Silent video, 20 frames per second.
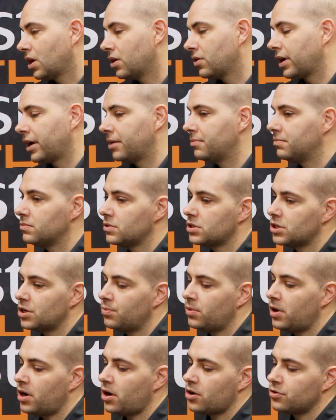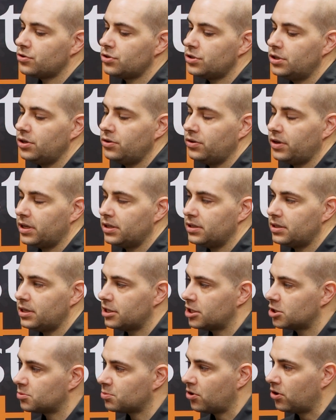Okay. So what are students
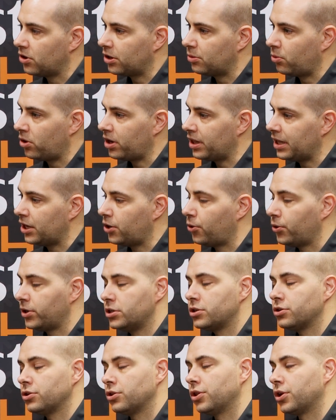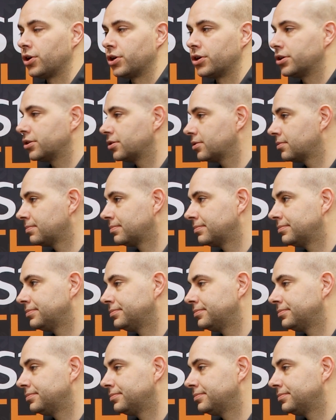in this program? What are they going to learn?